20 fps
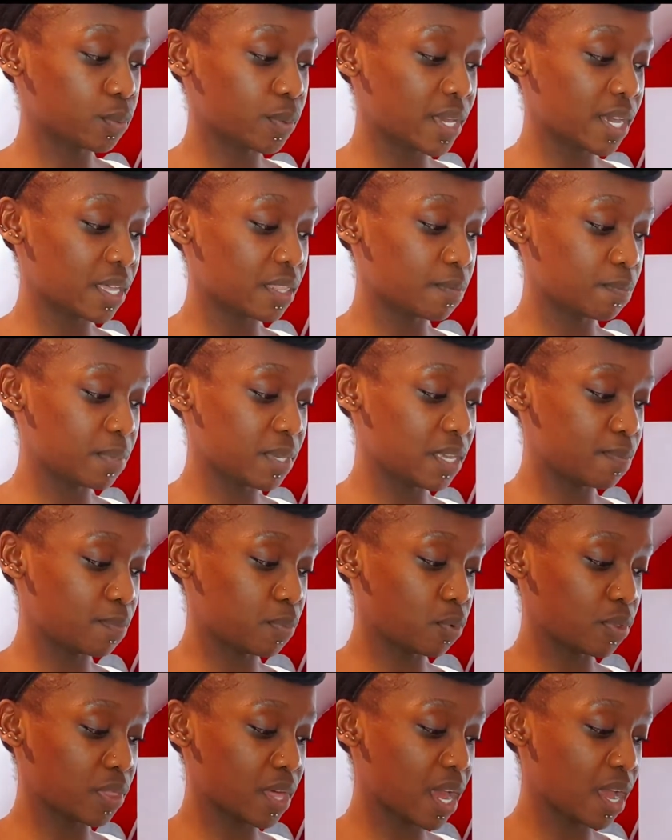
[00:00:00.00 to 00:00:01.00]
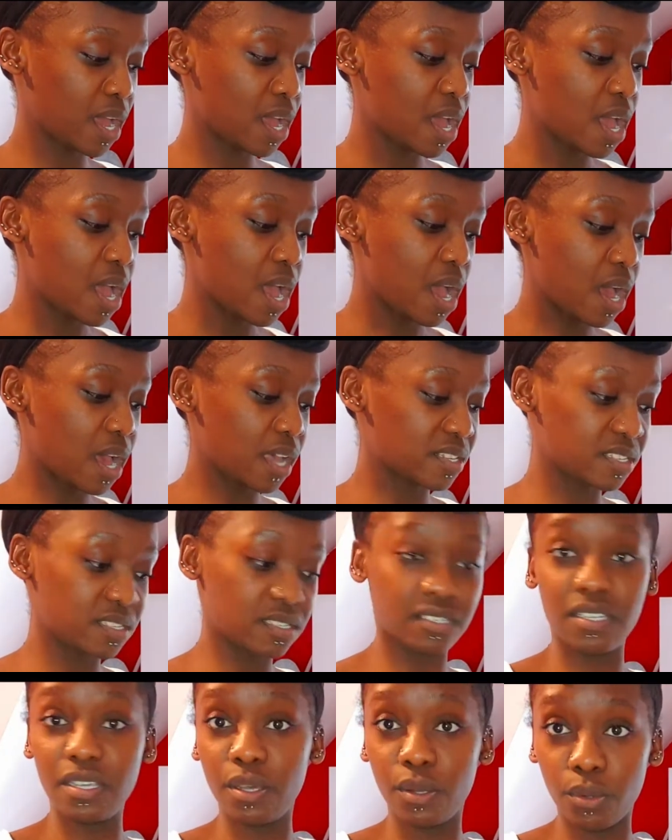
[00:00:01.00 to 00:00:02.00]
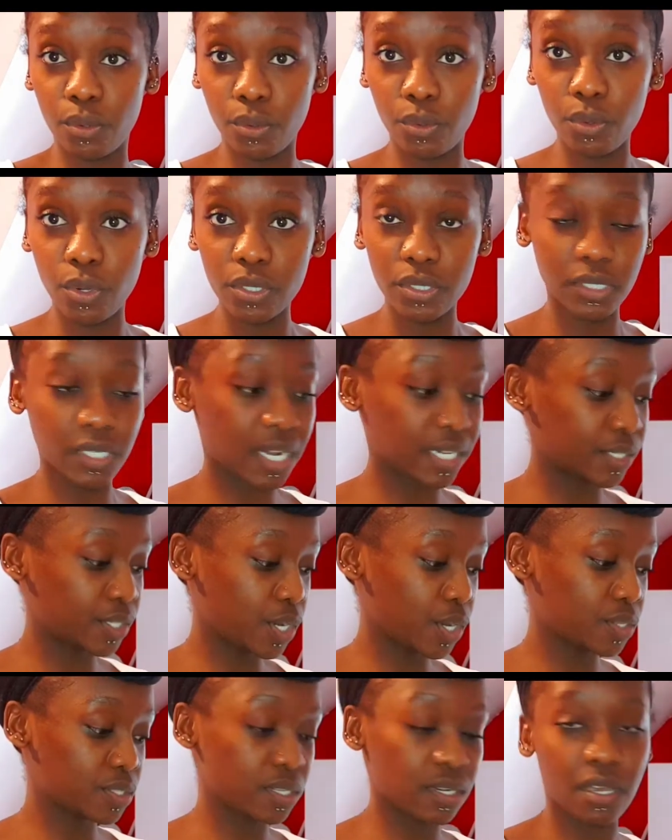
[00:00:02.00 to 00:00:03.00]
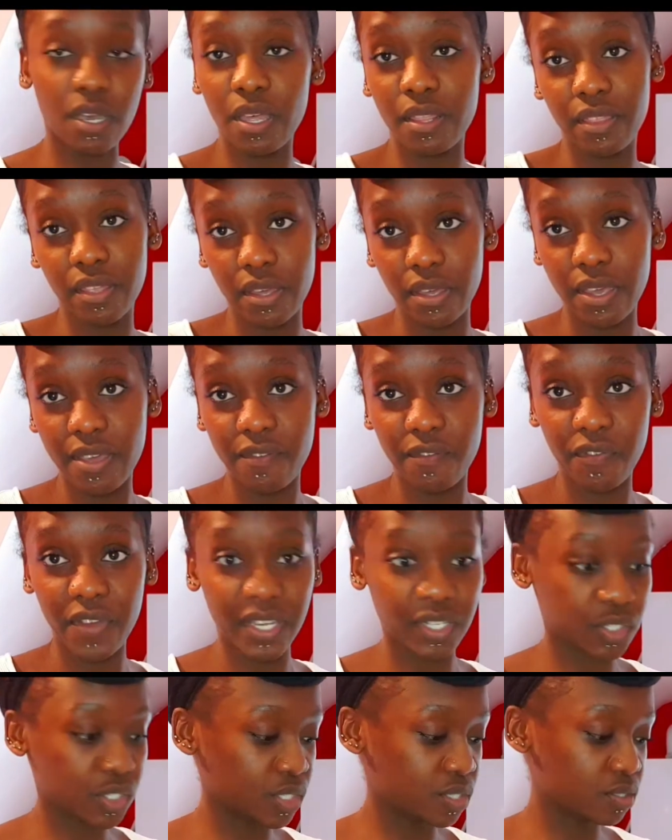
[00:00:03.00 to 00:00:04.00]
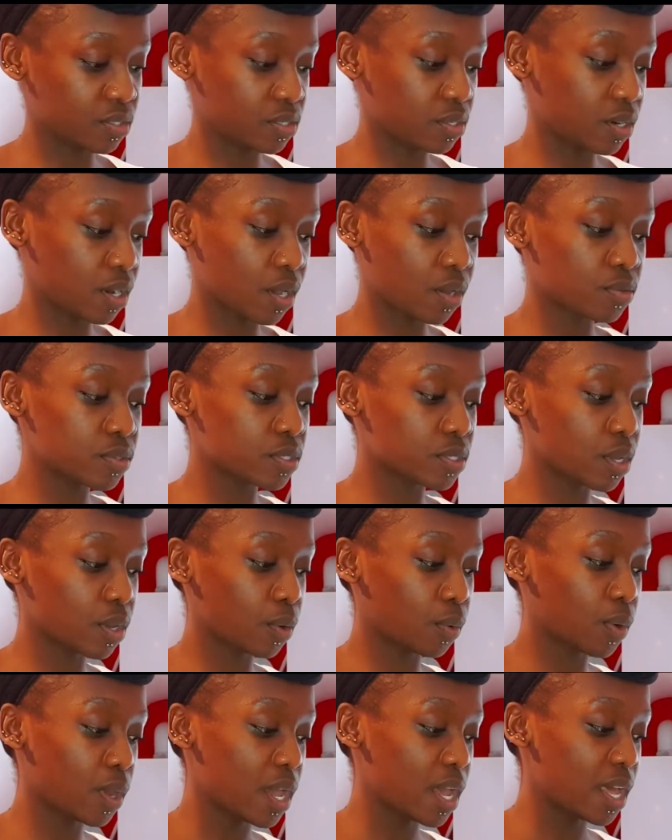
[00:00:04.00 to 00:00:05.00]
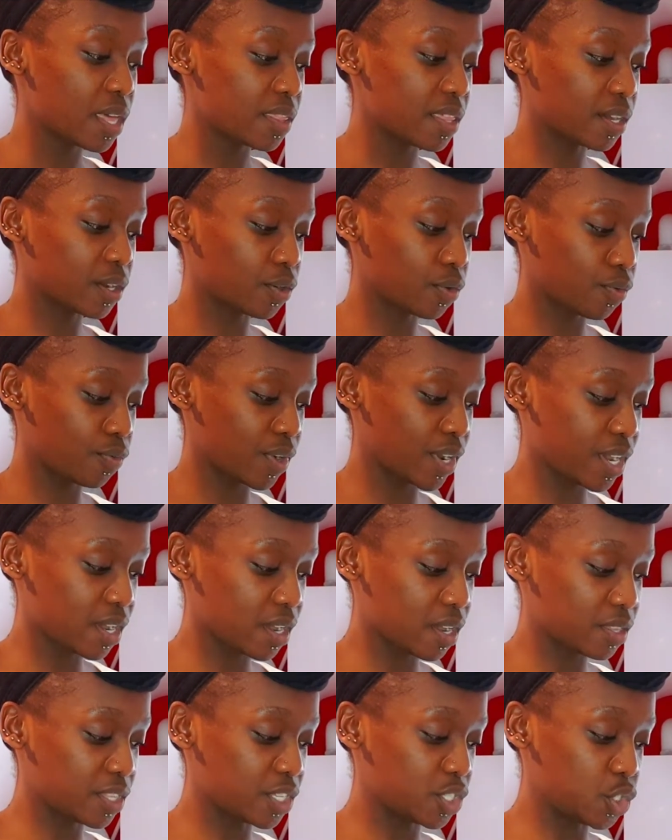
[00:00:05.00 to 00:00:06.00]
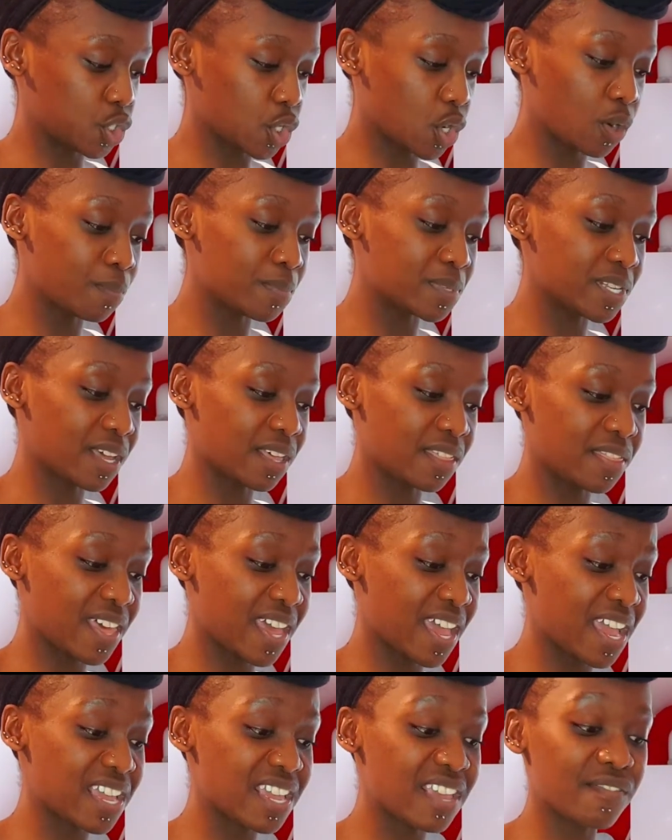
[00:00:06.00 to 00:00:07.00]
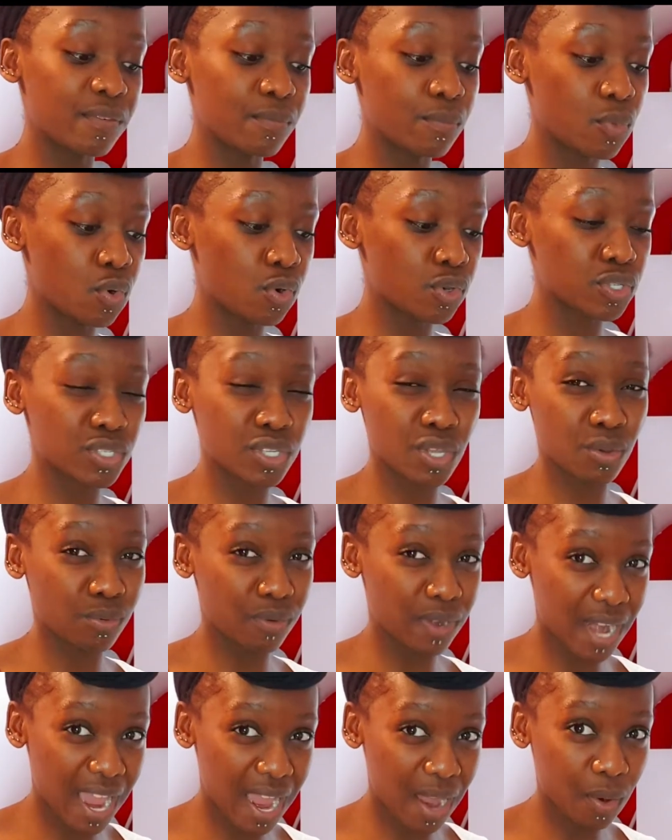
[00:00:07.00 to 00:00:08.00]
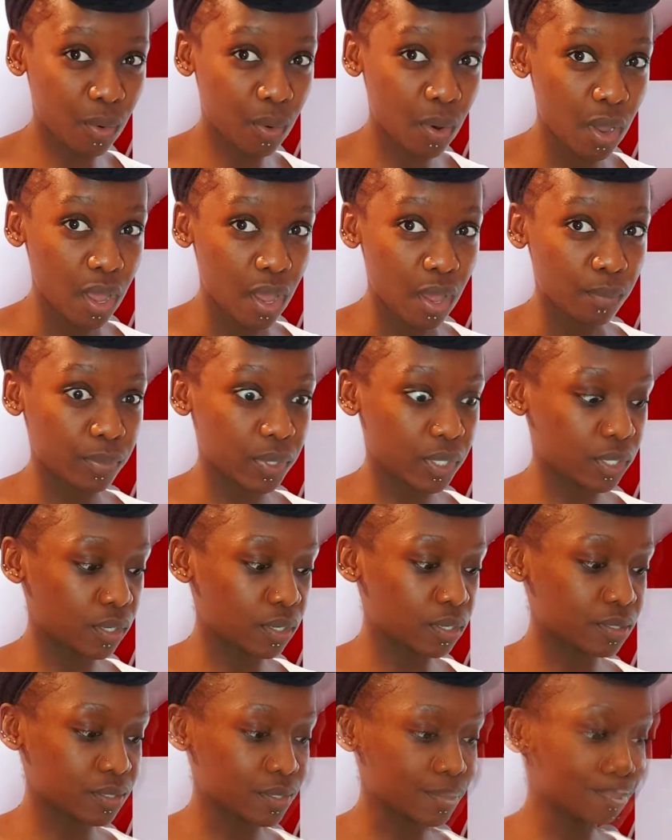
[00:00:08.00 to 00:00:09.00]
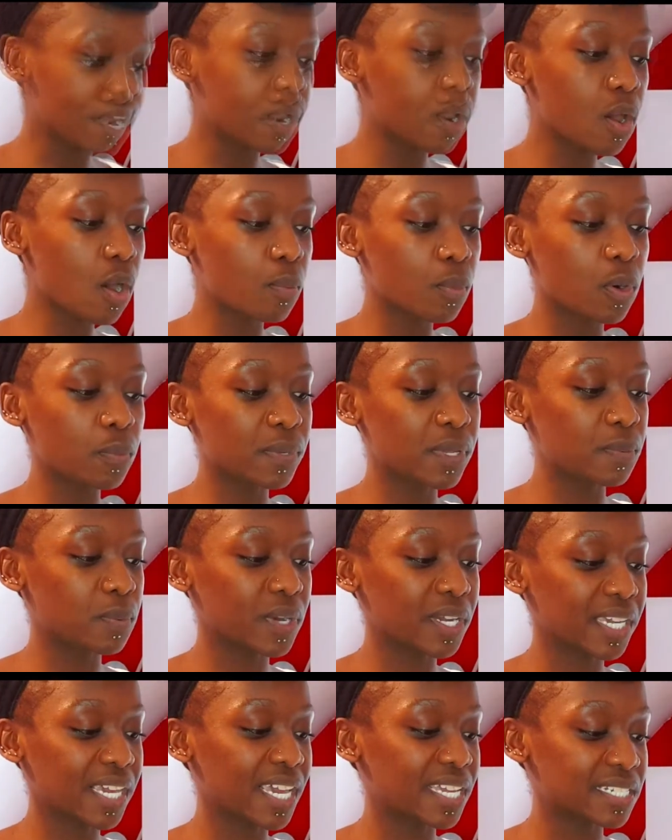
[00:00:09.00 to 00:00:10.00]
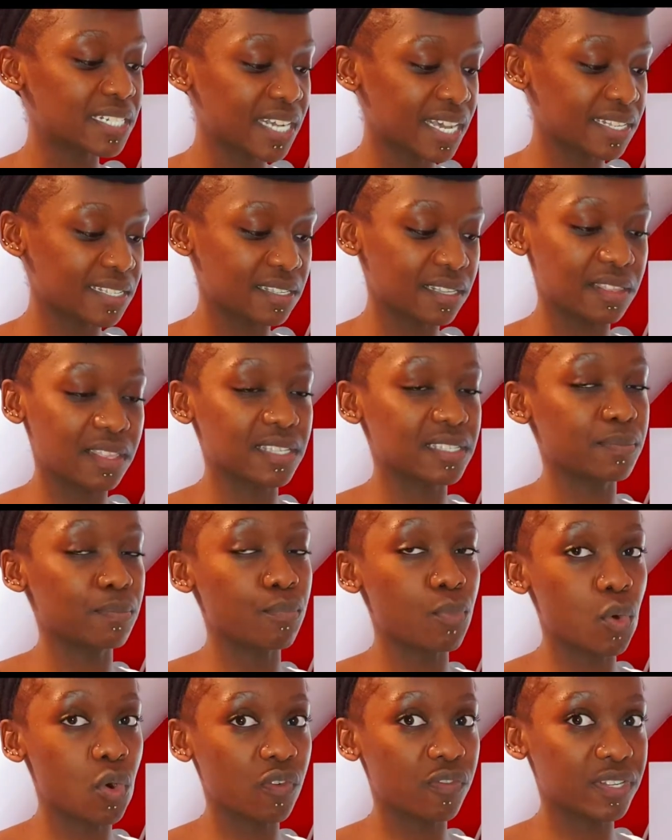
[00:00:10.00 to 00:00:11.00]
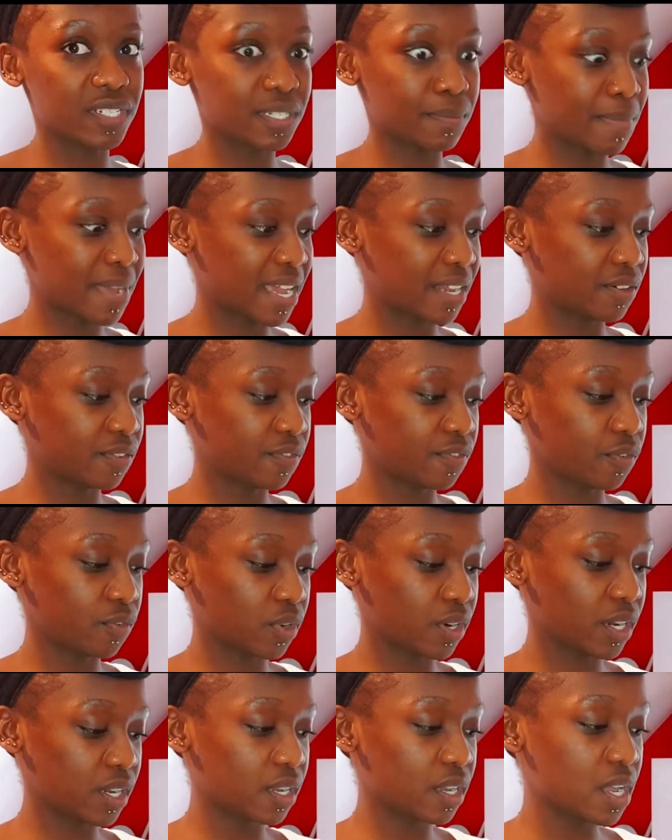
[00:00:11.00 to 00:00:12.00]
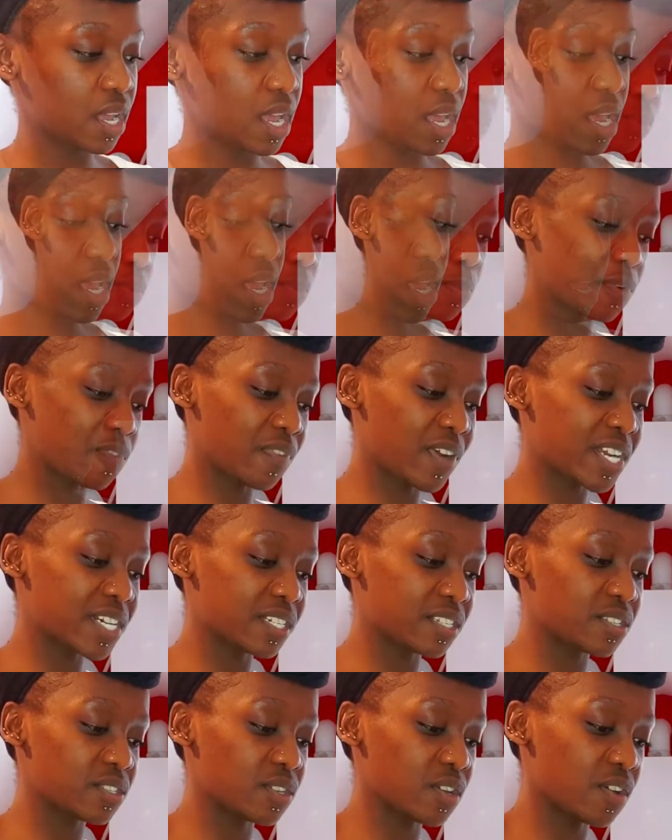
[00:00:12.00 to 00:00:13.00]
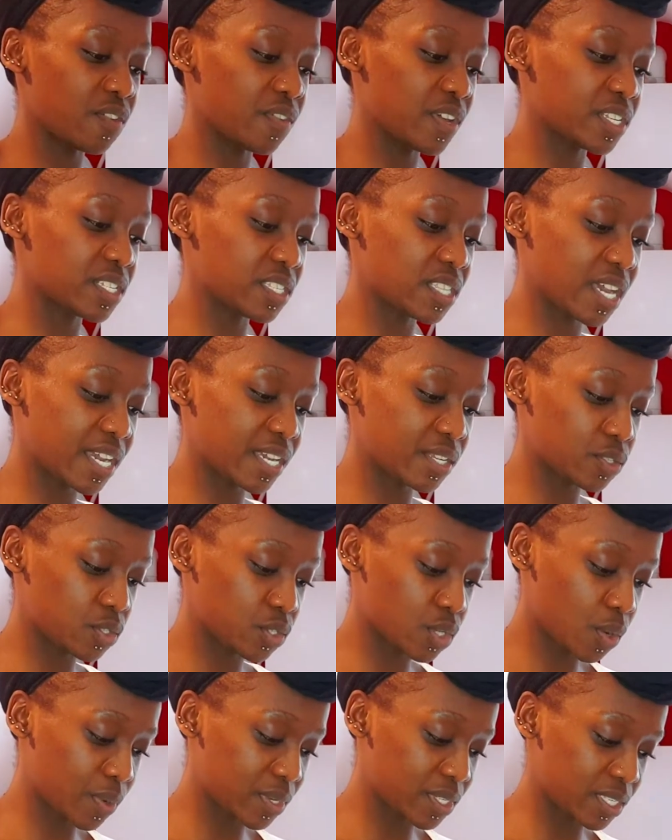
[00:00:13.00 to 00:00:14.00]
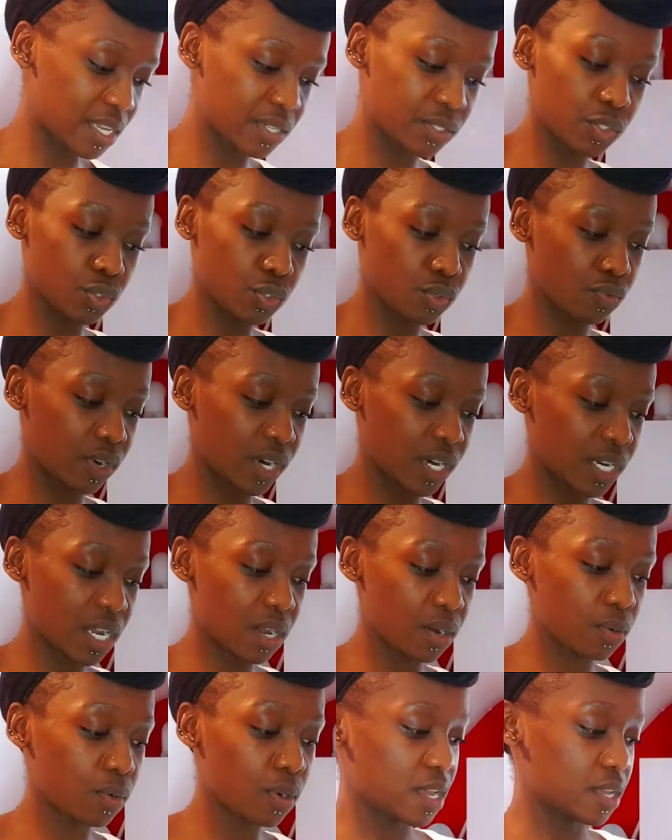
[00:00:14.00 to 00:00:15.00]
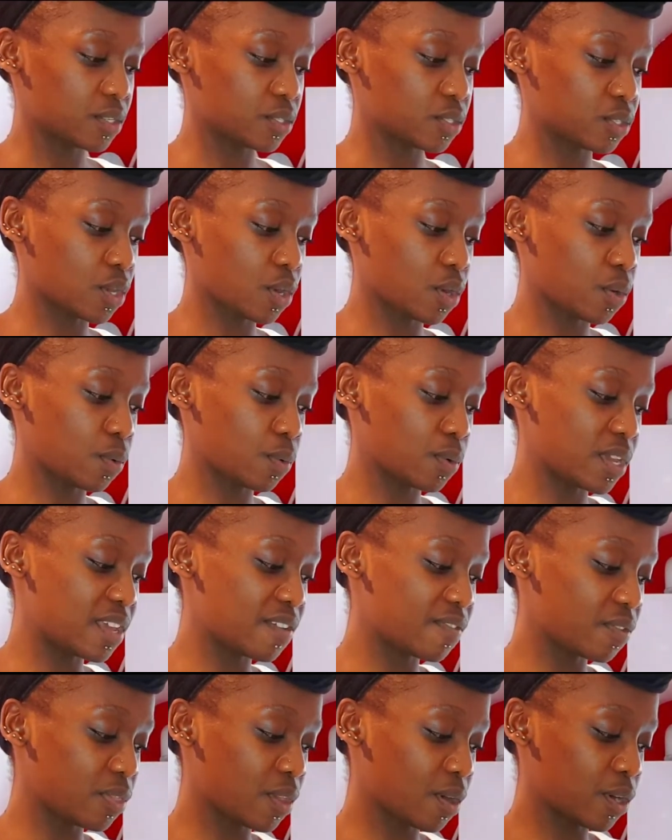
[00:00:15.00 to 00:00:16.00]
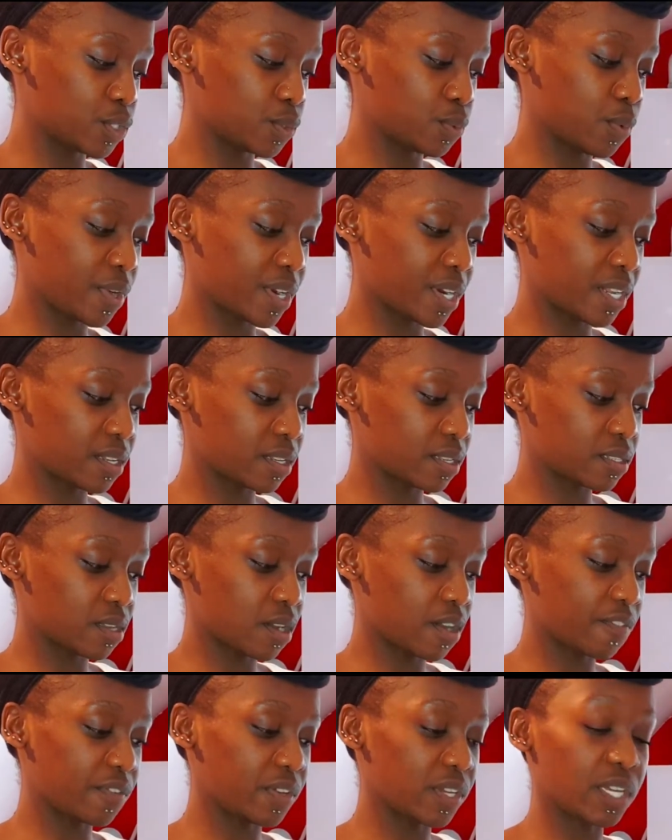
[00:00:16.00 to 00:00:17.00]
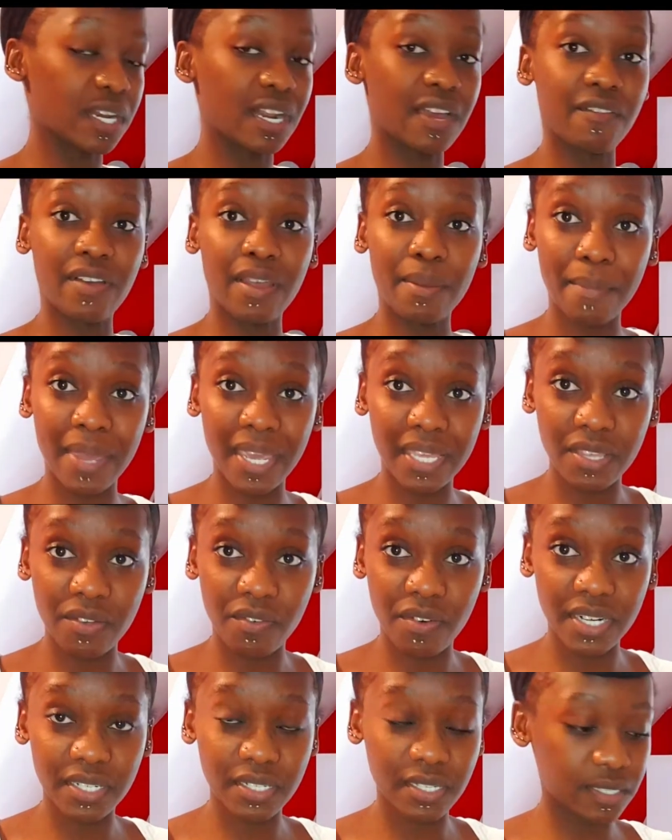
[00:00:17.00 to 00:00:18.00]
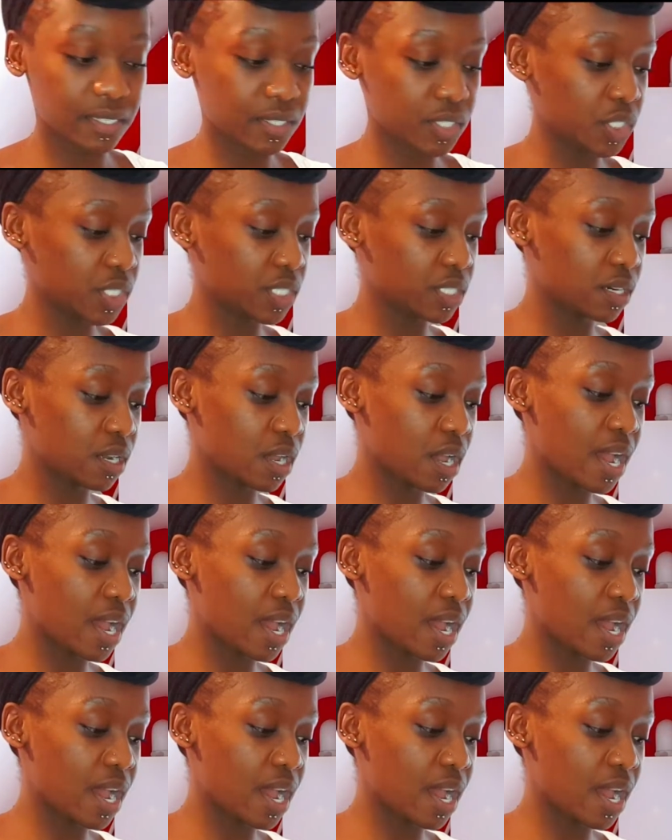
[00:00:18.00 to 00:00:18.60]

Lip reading: We are the people that are still diagnosing other infections, you know. So the career, the jobs are there, even more so now, because a lot more people are getting tested. There's more of a demand for it. We're providing a service that is so essential right now. So even though I was worried at the start, thinking, have I made the right decision?